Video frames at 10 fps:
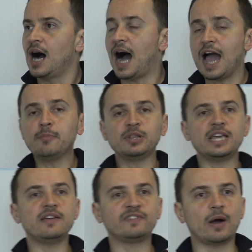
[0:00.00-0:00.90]
I
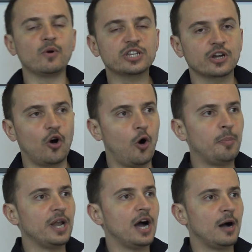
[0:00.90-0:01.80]
believe that we should
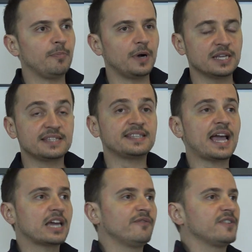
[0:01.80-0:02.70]
open up a
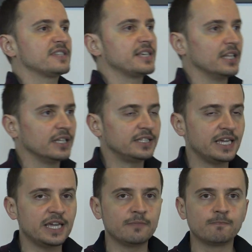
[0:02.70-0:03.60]
second
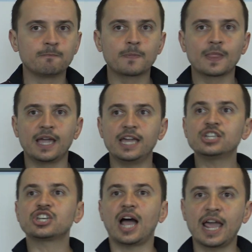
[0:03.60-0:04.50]
facility in
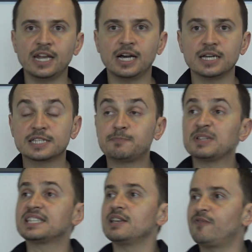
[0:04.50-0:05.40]
China,
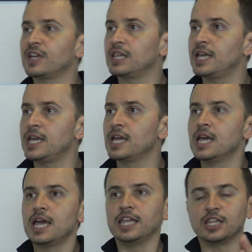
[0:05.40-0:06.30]
specifically
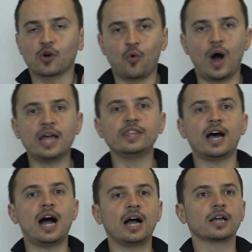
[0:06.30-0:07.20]
in the
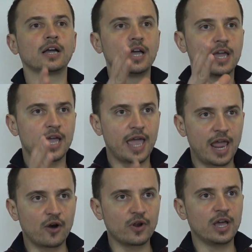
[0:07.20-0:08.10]
Guangdong
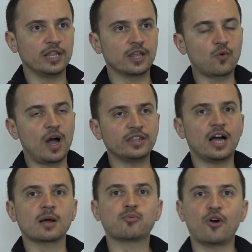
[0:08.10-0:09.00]
area, the
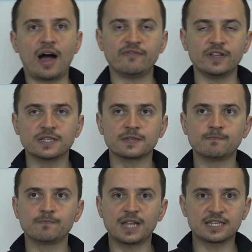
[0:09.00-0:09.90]
Guangdong province.
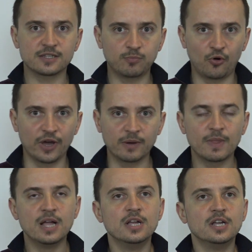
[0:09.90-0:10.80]
That's the point.
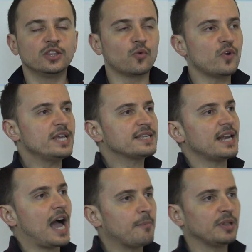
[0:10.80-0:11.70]
The reason
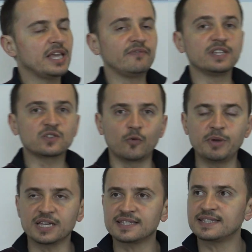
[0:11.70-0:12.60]
I believe this will
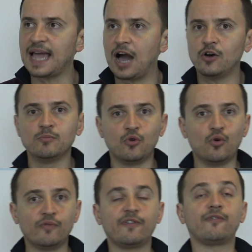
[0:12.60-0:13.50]
be a sound
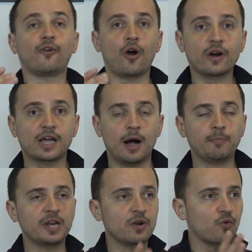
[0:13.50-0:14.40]
move for our
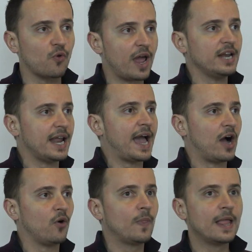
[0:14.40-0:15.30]
company right
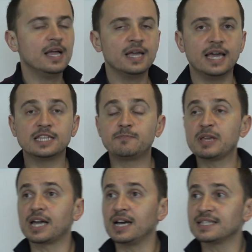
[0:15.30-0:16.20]
now is
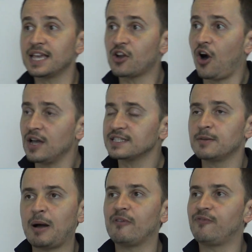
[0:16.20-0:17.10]
because it costs
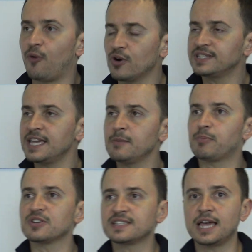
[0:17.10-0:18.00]
about
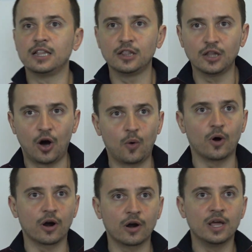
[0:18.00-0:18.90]
14%
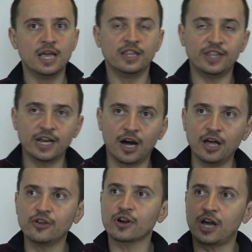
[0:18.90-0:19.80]
lower than
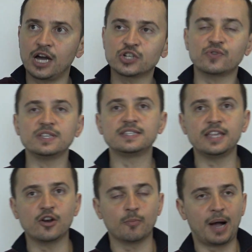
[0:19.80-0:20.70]
other countries
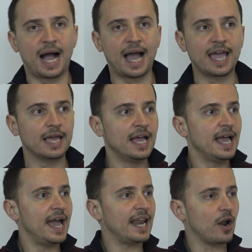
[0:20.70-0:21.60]
nearby,
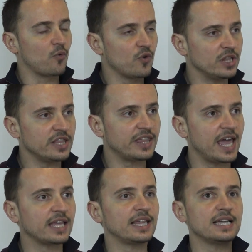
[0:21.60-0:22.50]
and I really
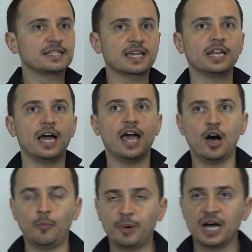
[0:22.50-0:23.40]
think that's going to
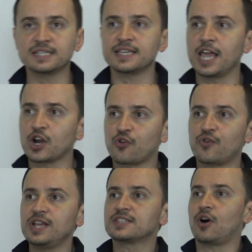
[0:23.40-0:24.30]
help us
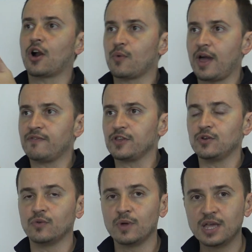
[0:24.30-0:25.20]
increase our
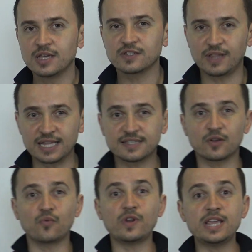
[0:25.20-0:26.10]
revenue. So that's
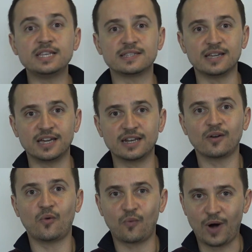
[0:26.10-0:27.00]
the
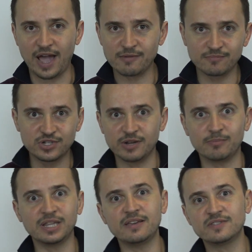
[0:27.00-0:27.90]
reason why Jim
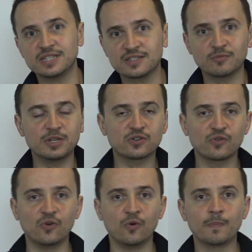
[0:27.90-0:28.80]
believes this to be
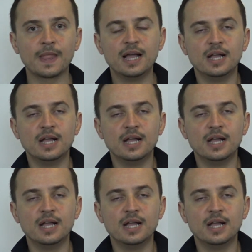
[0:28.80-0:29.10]
true.